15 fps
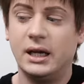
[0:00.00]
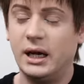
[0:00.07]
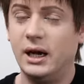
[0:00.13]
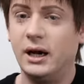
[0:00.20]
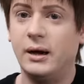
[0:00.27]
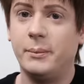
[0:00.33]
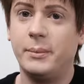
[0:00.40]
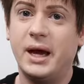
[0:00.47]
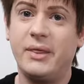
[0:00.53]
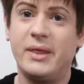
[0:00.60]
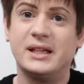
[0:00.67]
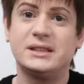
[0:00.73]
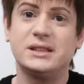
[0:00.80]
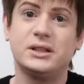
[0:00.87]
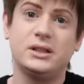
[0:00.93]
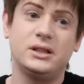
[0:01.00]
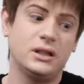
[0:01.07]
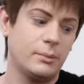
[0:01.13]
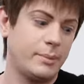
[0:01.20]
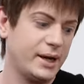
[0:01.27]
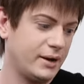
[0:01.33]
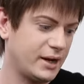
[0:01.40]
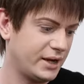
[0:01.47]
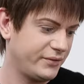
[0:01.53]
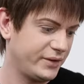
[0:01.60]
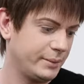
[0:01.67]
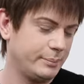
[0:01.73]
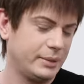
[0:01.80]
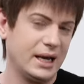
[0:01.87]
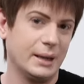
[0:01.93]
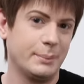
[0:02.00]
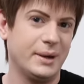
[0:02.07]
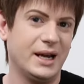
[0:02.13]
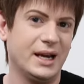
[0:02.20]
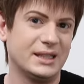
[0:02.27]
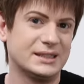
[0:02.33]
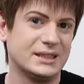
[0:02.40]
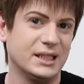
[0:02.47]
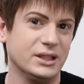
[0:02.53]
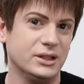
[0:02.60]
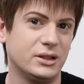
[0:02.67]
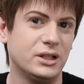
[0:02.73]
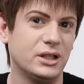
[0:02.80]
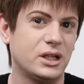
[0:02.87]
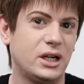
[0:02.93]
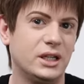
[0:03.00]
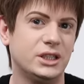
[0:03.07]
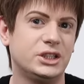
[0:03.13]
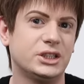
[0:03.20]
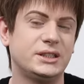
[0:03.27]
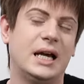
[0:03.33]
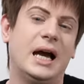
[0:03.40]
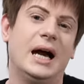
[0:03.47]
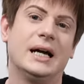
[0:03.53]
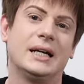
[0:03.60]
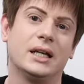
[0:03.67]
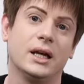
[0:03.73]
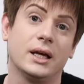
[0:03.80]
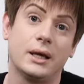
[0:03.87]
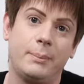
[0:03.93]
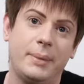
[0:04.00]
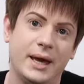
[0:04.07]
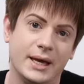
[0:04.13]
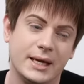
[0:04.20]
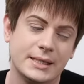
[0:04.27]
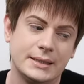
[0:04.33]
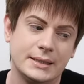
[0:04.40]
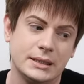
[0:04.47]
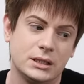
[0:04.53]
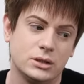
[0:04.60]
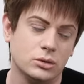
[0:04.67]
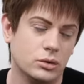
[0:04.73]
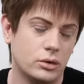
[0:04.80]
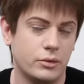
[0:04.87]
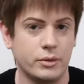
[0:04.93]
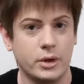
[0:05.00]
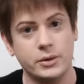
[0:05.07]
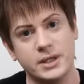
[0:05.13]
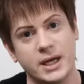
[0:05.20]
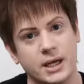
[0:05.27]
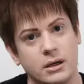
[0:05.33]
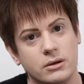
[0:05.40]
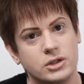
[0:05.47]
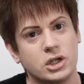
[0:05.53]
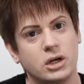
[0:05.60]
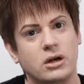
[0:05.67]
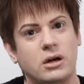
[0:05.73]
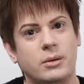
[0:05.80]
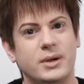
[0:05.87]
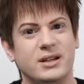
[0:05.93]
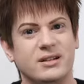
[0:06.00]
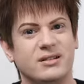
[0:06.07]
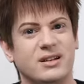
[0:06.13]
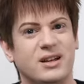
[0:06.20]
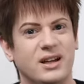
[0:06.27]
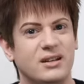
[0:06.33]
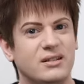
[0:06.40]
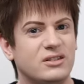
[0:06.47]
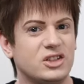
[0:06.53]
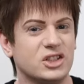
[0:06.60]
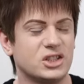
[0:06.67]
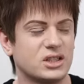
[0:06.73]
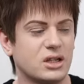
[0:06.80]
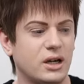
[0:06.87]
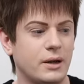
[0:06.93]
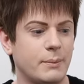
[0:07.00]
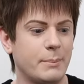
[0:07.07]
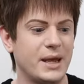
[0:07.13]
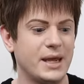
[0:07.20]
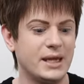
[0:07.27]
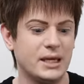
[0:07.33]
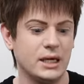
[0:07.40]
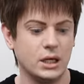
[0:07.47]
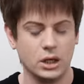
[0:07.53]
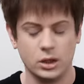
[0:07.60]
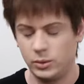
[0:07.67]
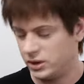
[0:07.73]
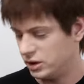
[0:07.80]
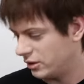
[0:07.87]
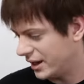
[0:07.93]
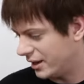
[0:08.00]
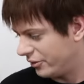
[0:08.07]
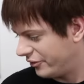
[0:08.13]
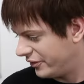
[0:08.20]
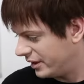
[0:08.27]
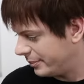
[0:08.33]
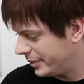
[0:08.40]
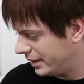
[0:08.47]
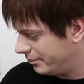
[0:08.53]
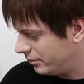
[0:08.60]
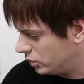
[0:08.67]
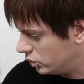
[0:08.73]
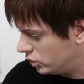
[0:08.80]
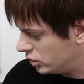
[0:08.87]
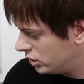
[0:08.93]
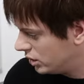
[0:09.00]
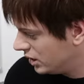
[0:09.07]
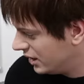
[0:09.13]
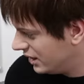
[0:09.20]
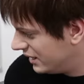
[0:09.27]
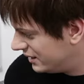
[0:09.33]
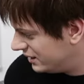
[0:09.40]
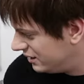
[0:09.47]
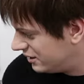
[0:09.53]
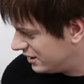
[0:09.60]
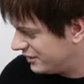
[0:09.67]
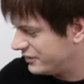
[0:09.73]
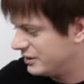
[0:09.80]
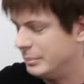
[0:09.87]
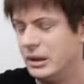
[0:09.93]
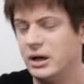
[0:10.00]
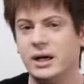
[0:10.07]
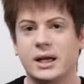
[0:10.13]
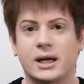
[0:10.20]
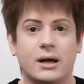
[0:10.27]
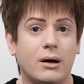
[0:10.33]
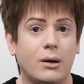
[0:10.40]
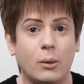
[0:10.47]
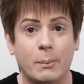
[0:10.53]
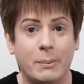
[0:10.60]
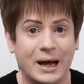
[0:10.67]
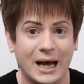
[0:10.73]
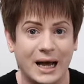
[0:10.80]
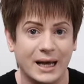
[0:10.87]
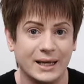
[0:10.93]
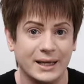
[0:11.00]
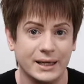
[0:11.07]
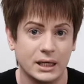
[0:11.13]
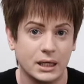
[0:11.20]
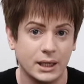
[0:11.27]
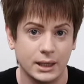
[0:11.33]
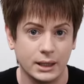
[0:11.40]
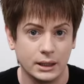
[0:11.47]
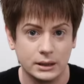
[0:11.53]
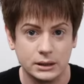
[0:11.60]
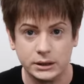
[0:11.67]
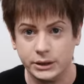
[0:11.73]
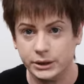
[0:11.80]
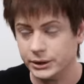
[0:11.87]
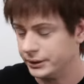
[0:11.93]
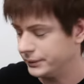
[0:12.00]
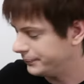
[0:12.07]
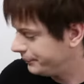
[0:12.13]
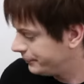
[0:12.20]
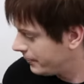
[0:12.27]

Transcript: And that's the good thing about having black bags, like, you can kind of just add like a Pegasus or a Rodeo charm and like just kind of make it go with your outfit a bit more. Then you don't have to buy like a whole bag and a color, you know?